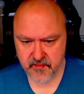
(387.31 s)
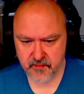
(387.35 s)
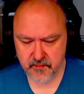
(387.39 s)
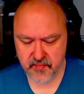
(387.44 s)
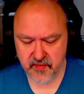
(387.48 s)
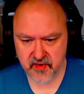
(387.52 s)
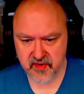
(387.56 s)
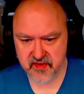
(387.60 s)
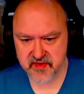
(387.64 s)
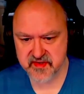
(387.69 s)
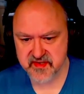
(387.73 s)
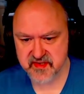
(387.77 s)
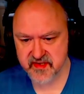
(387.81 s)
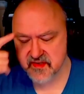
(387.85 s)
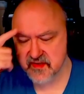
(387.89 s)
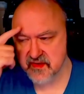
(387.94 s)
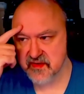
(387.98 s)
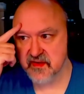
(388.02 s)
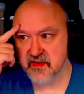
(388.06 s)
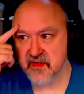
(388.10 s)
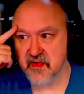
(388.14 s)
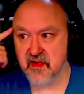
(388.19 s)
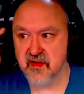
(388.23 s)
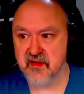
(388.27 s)
Because
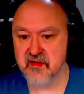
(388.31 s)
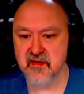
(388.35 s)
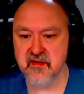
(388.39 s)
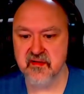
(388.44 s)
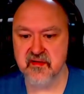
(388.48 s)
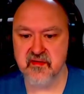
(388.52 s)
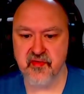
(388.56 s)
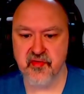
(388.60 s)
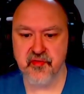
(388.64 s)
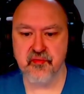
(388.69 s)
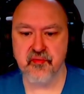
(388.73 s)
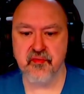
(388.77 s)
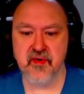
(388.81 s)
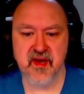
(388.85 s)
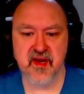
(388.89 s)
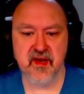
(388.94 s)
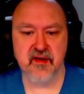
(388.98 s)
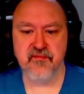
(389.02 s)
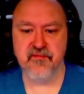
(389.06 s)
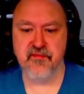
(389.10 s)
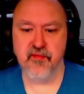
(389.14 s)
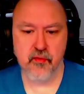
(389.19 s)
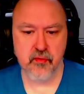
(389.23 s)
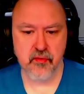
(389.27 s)
three
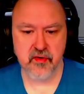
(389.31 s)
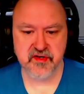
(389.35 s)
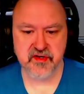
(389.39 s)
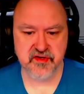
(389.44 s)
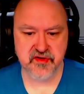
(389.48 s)
and four are